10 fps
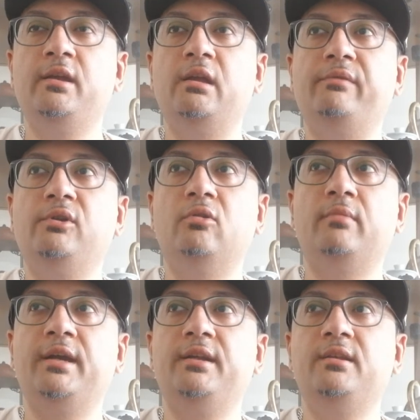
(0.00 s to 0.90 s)
If you don't
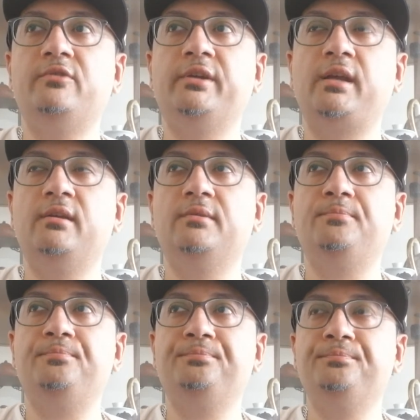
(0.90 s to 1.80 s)
mind drinking
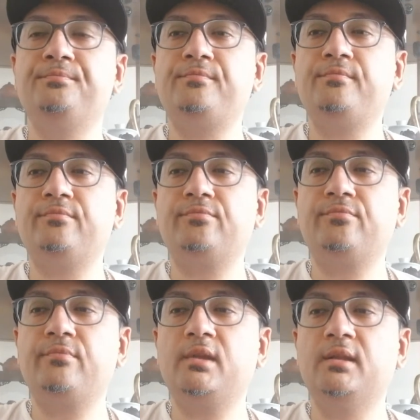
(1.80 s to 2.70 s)

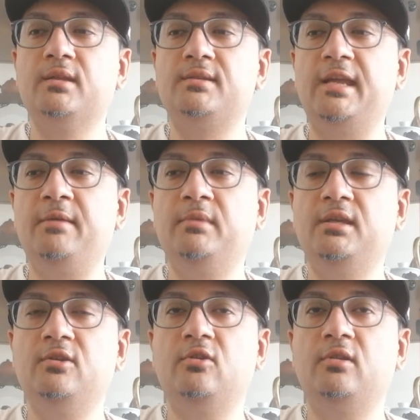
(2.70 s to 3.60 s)
the same
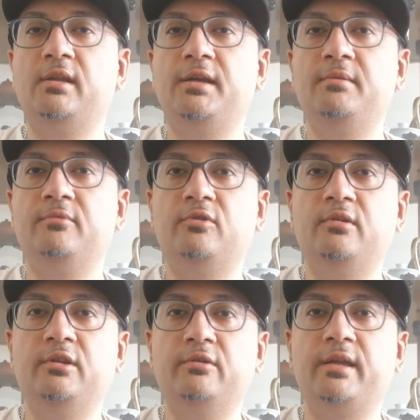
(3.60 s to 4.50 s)
tea all the time,
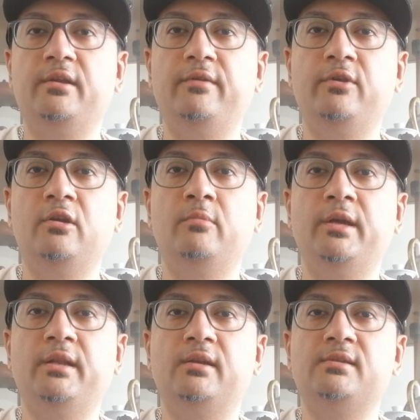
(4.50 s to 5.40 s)
or if you don't
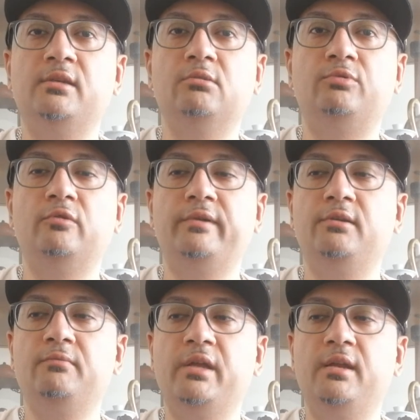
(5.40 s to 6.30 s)
mind like a single
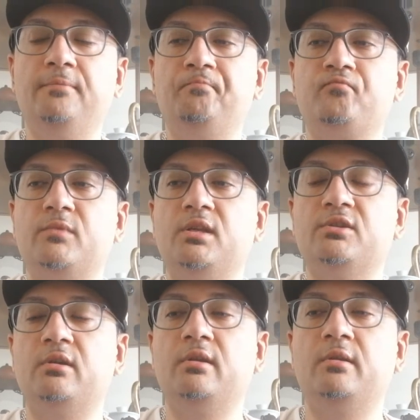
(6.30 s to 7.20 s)
profile, then these
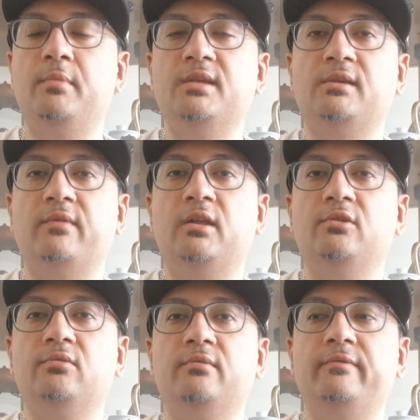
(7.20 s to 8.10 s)
are amazing
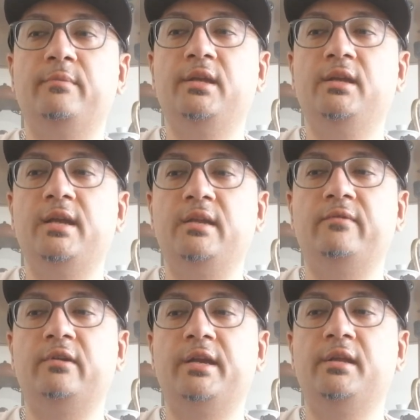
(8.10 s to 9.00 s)
value. For me, I need
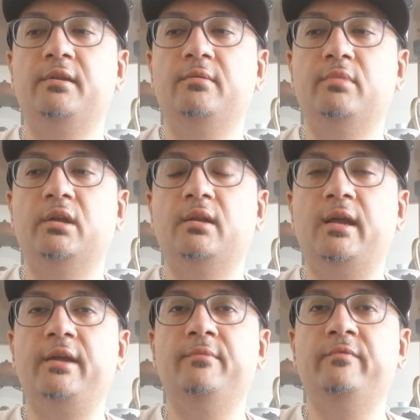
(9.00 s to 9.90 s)
variety, but
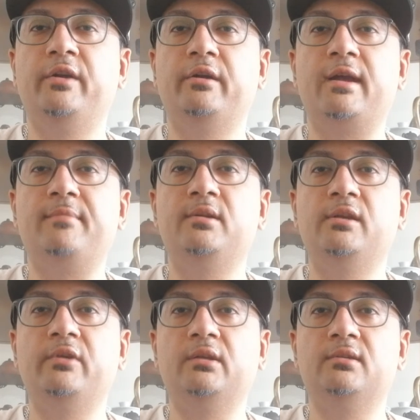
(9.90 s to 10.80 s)
I am very happy to
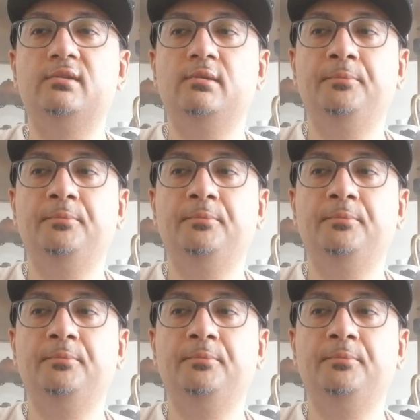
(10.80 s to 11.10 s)
drink this